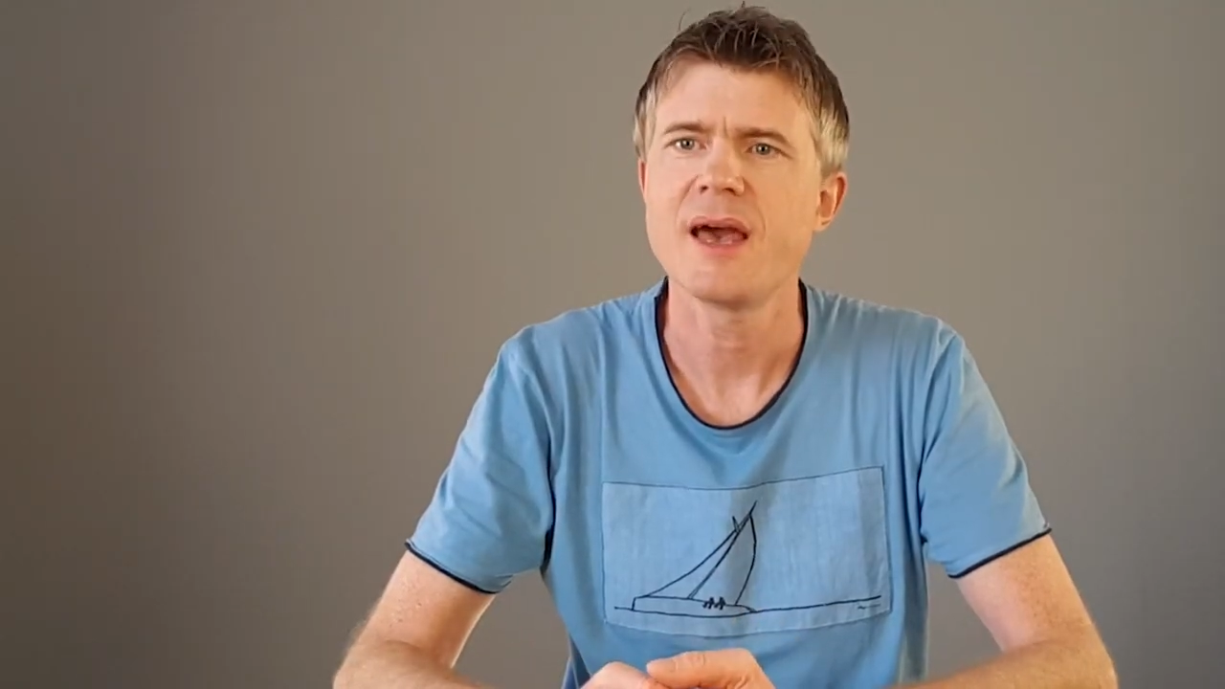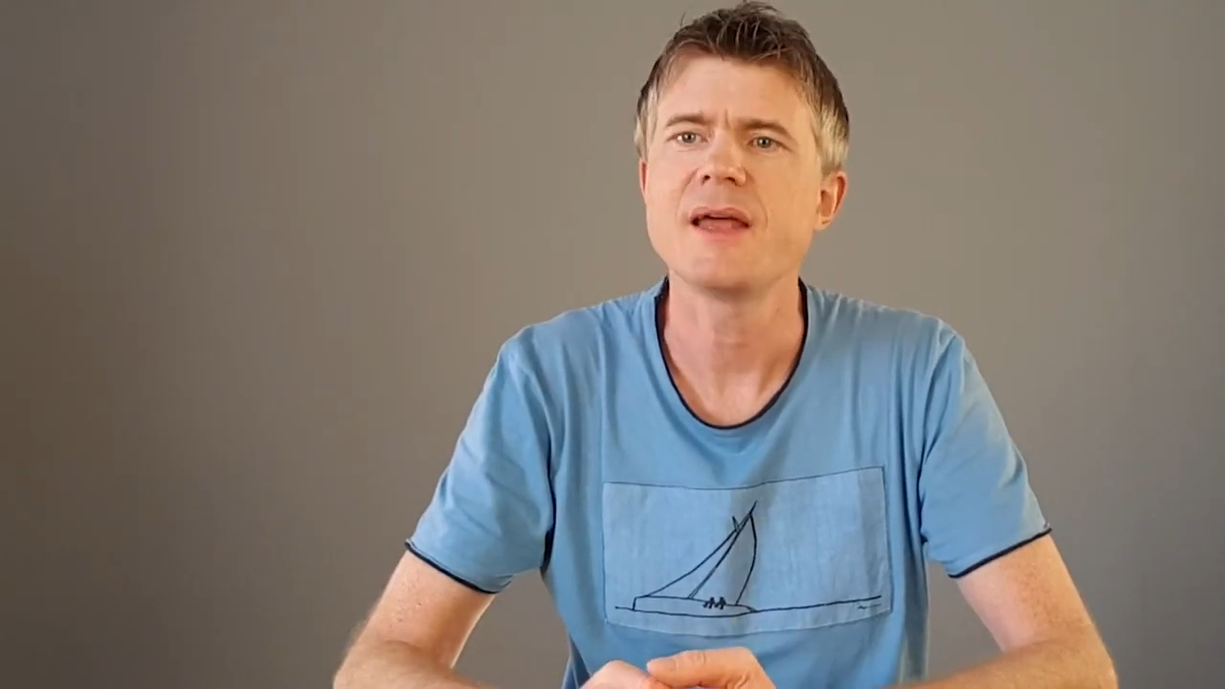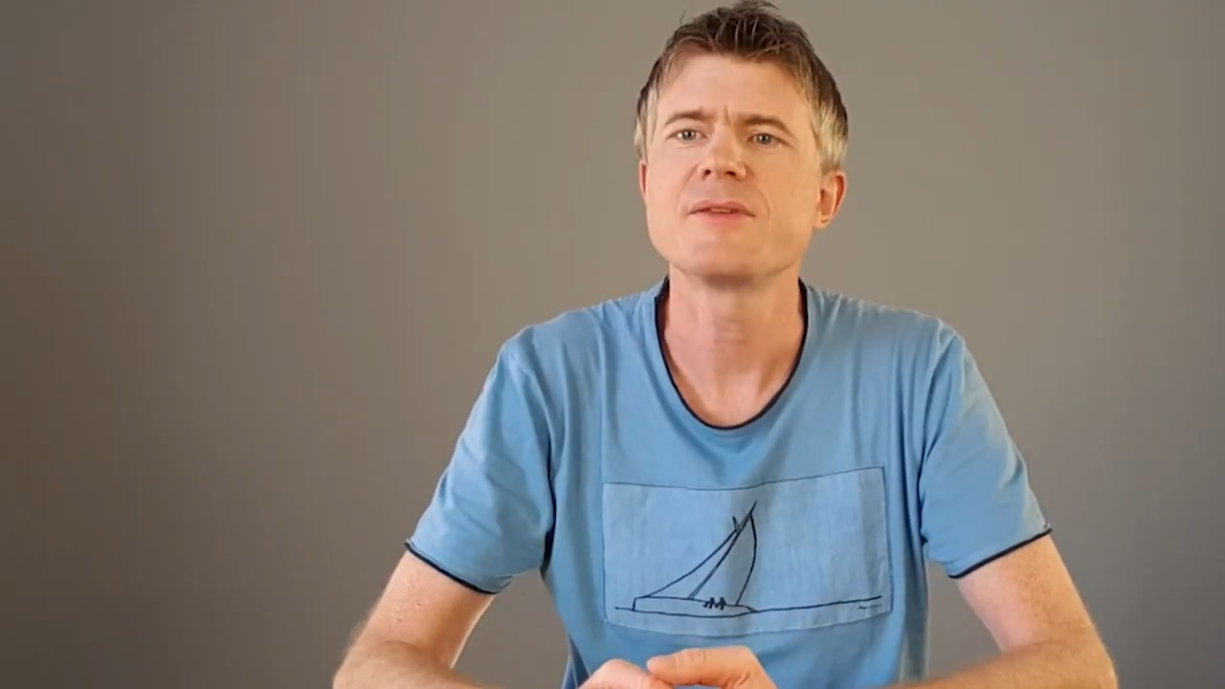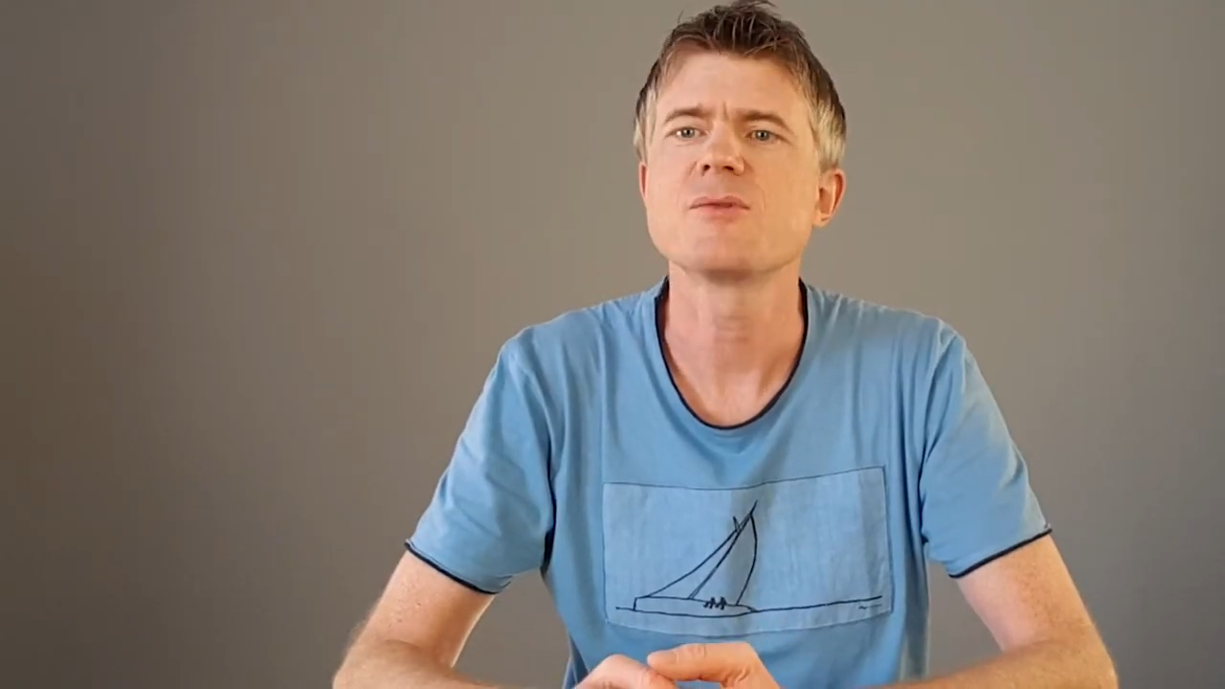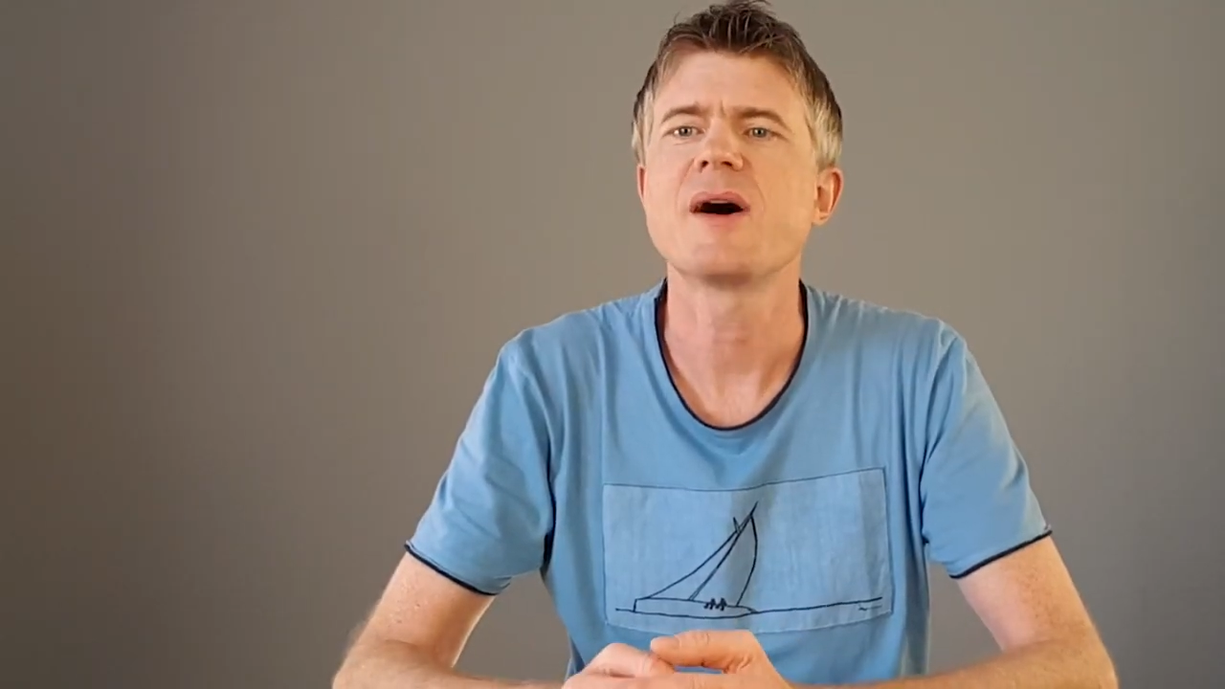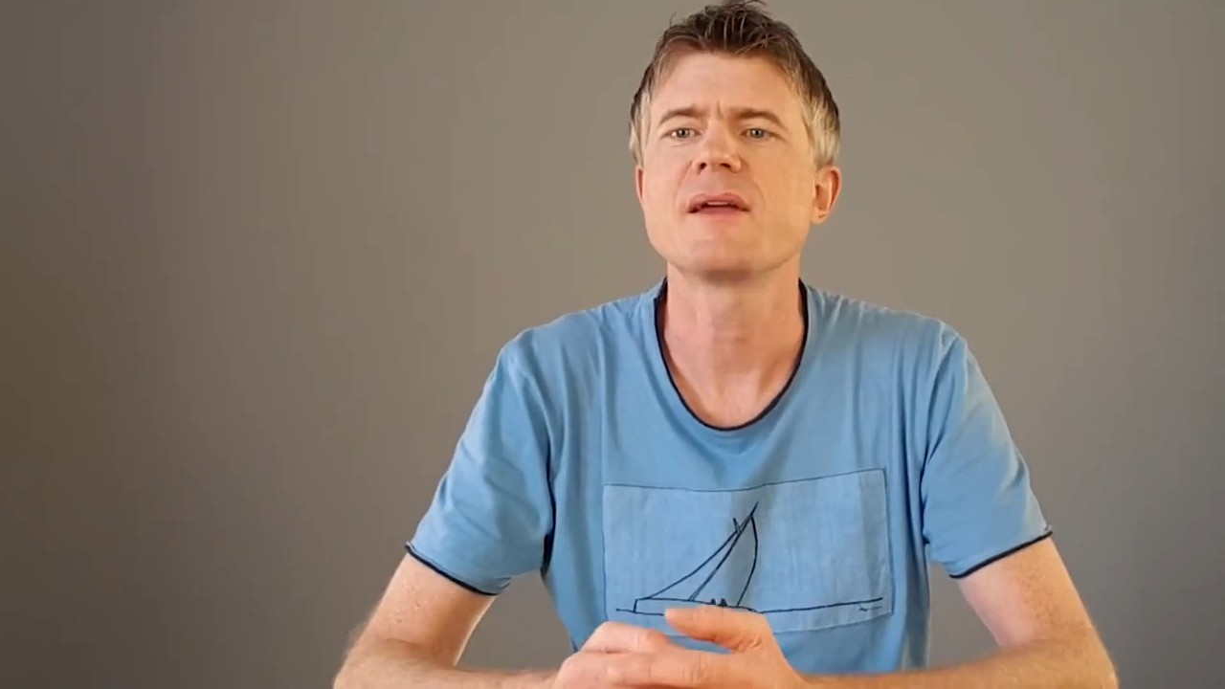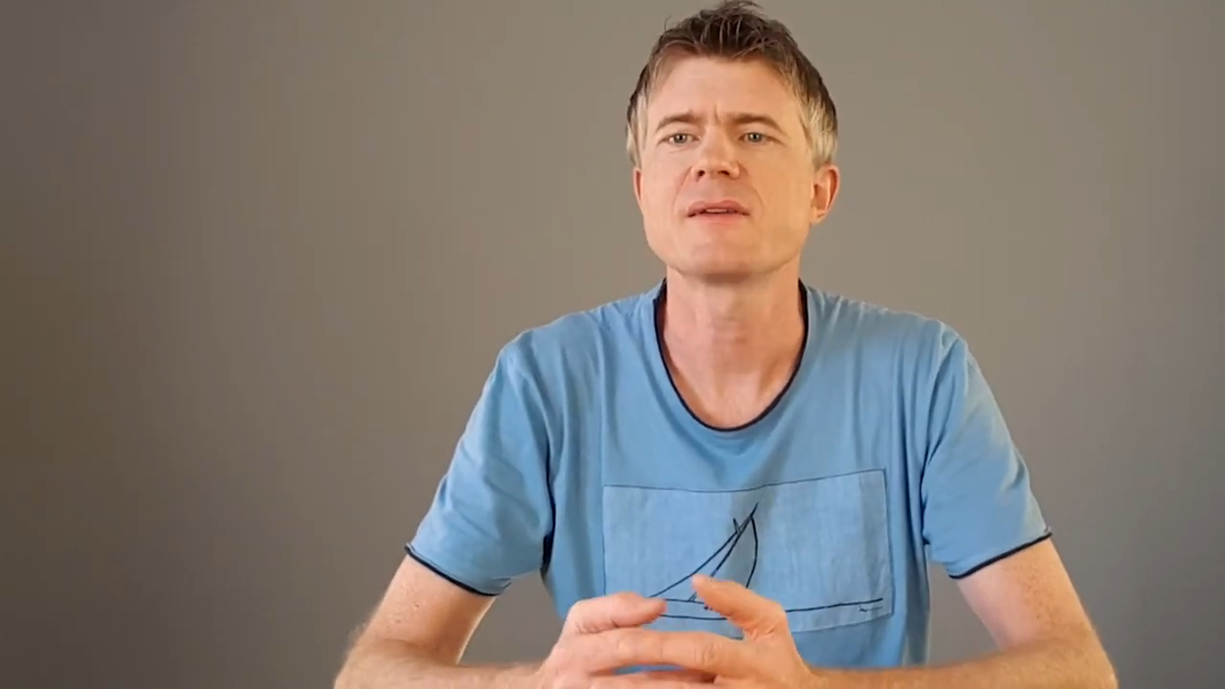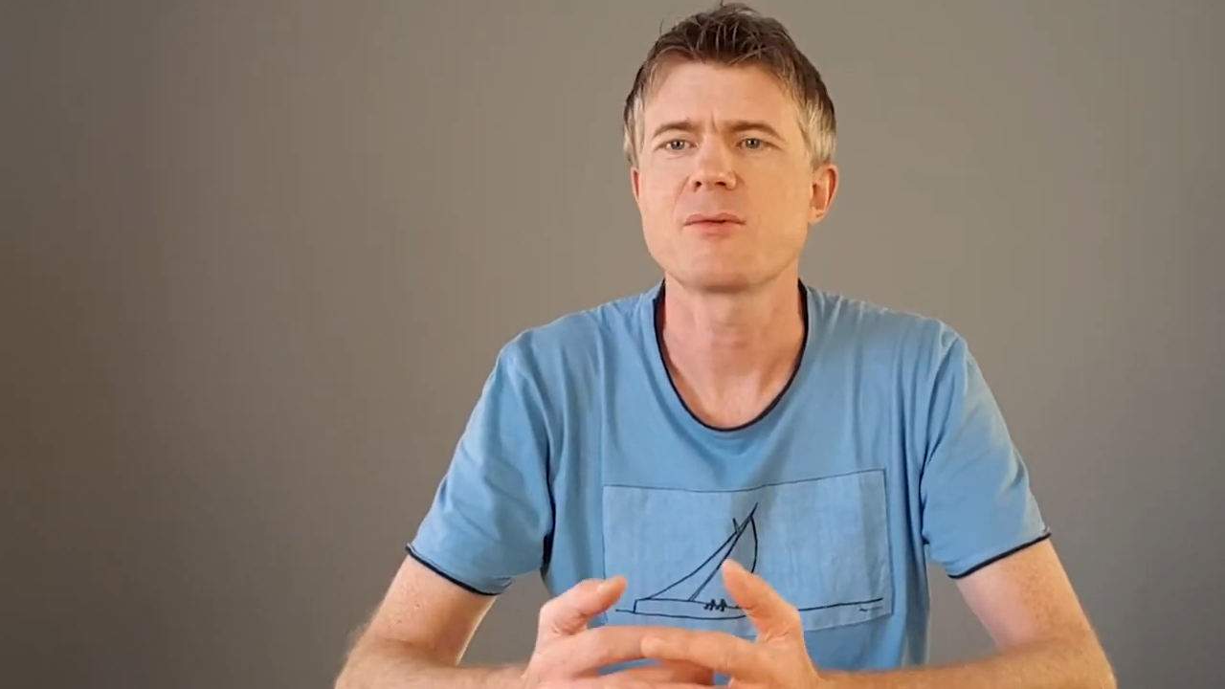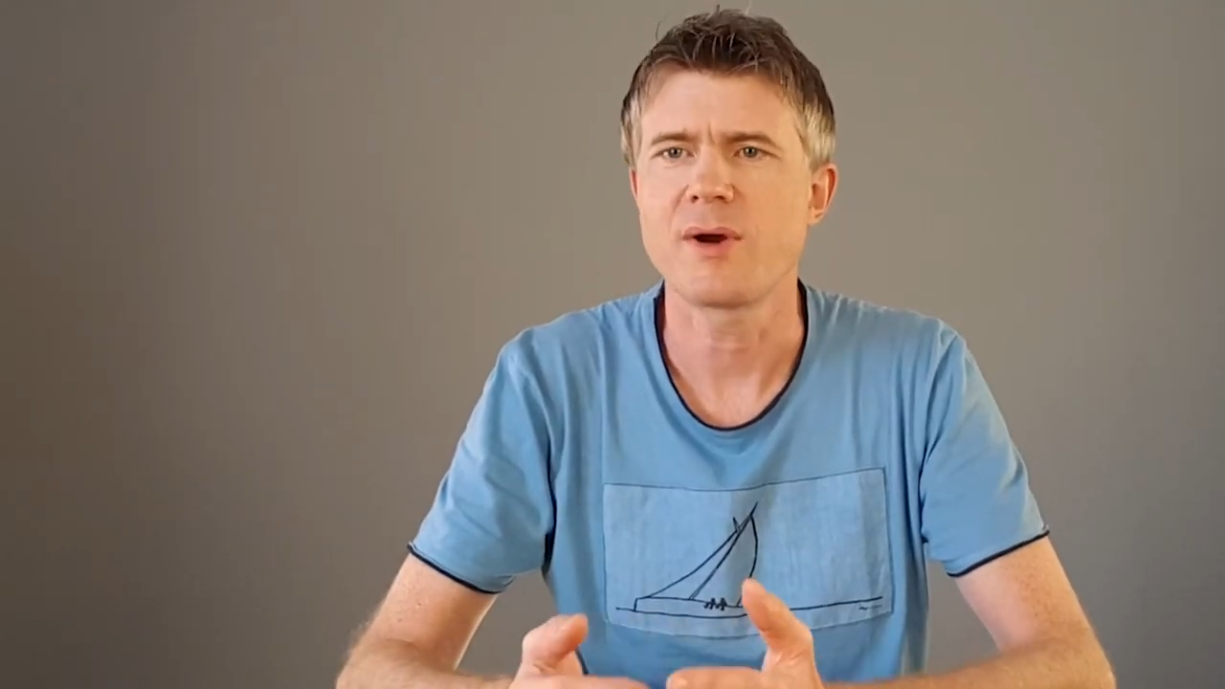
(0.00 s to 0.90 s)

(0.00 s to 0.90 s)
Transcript: and you might